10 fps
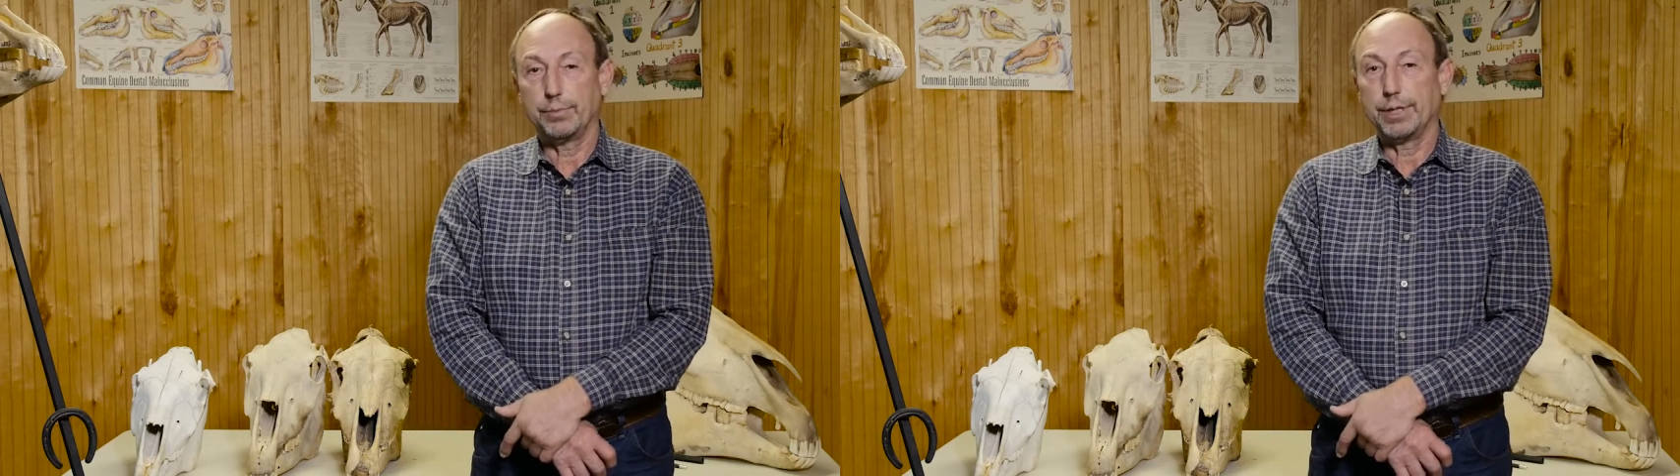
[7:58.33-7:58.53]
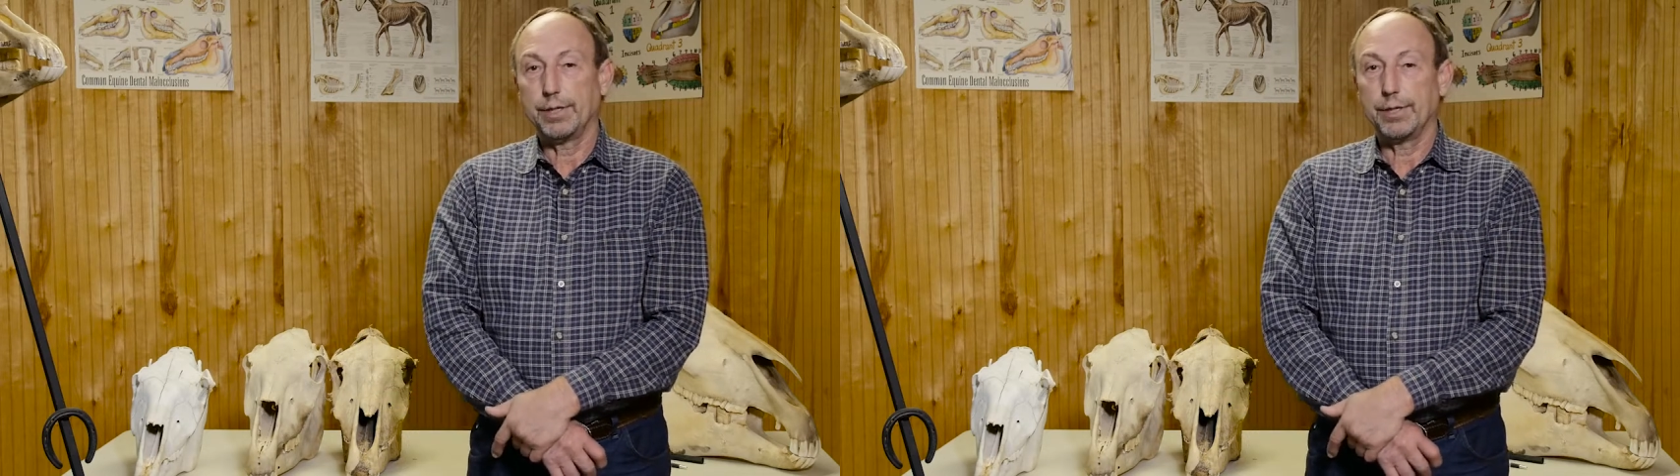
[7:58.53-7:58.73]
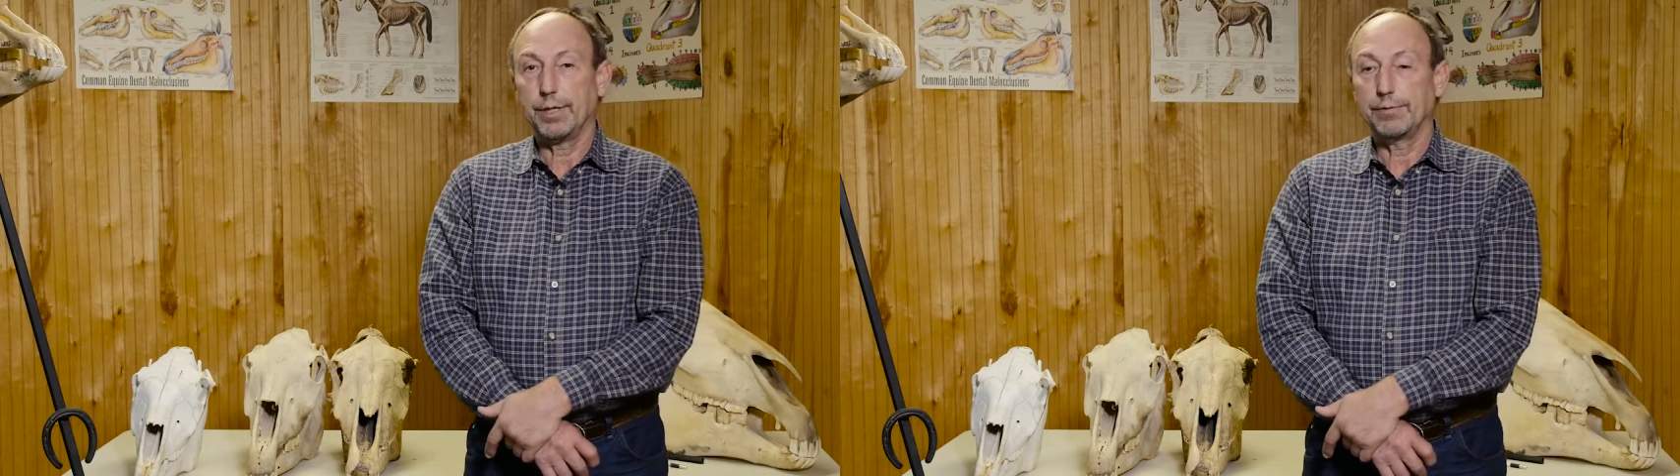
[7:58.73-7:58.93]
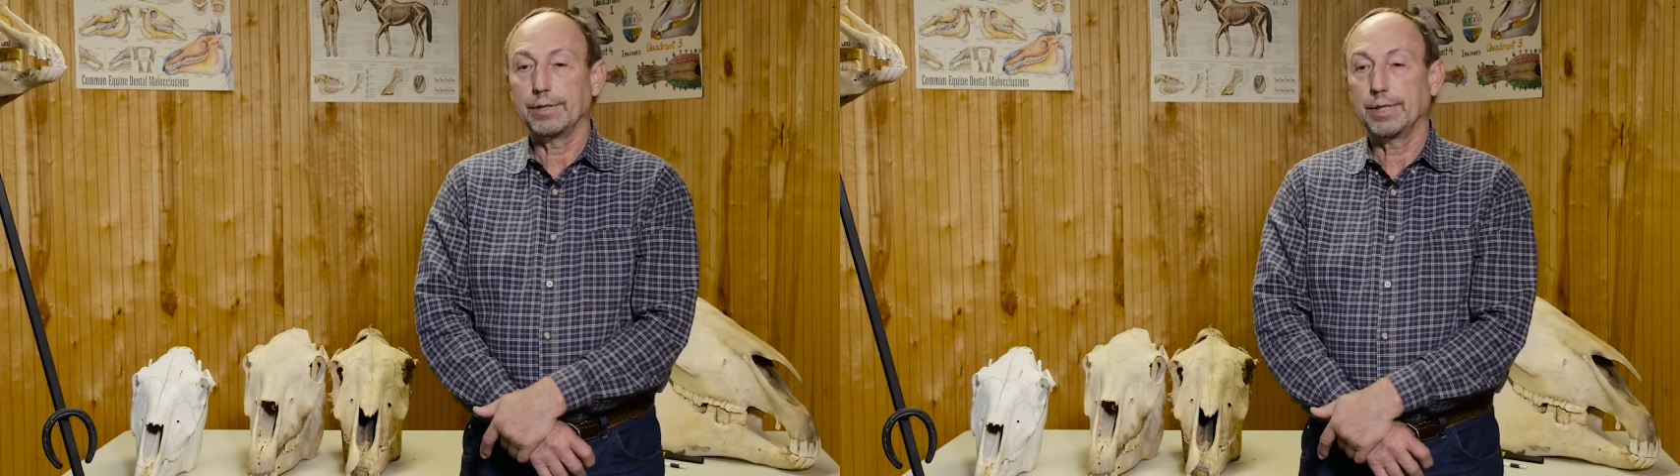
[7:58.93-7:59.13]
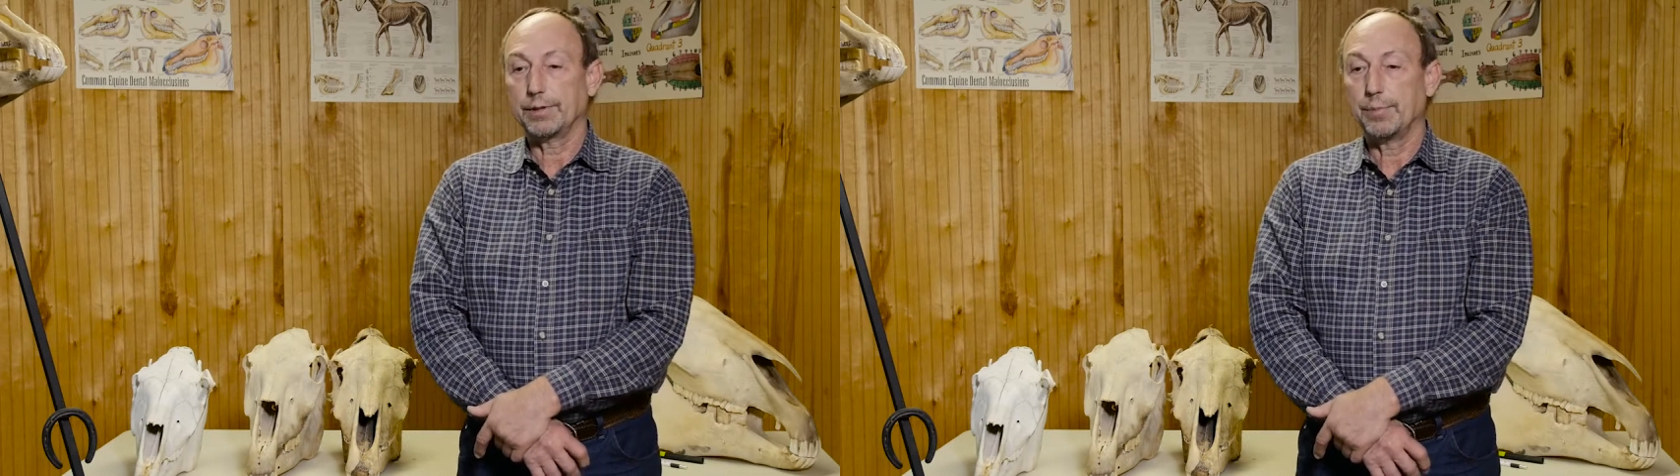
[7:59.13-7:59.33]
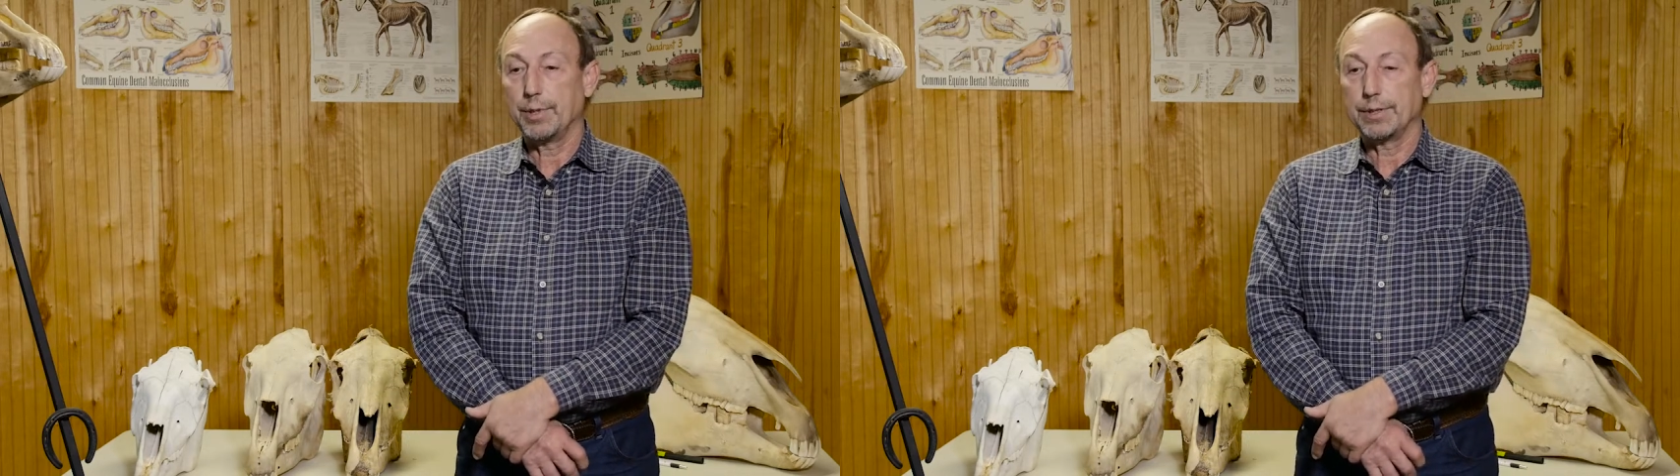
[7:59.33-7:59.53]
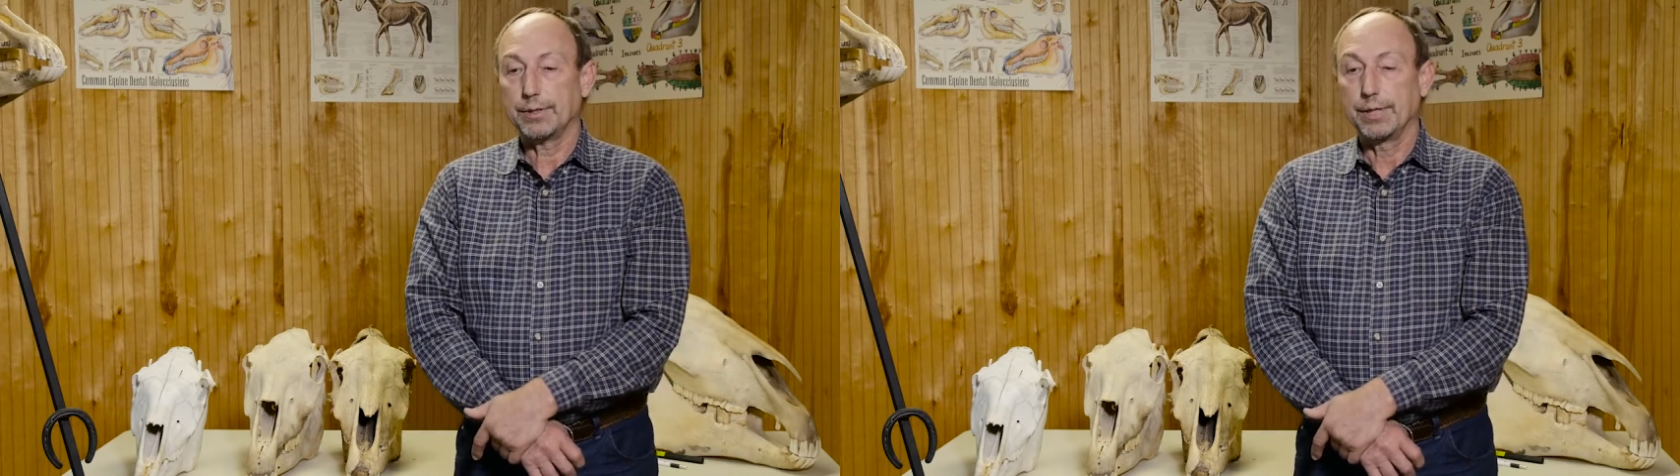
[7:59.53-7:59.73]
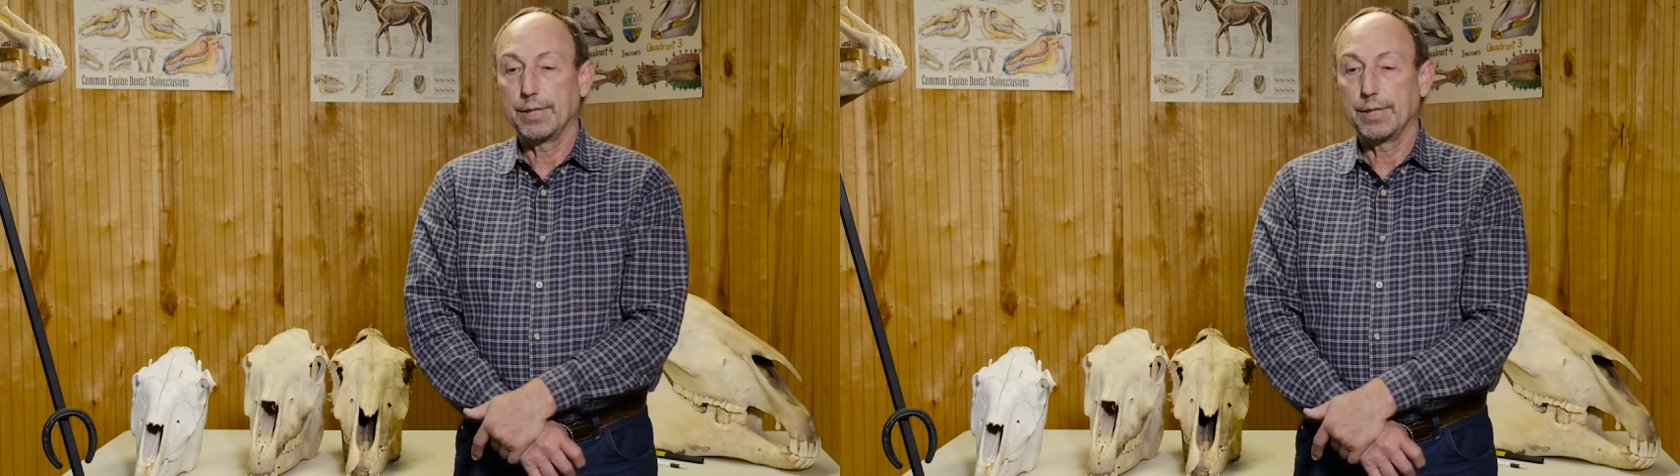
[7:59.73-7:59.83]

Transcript: be done every 6 months.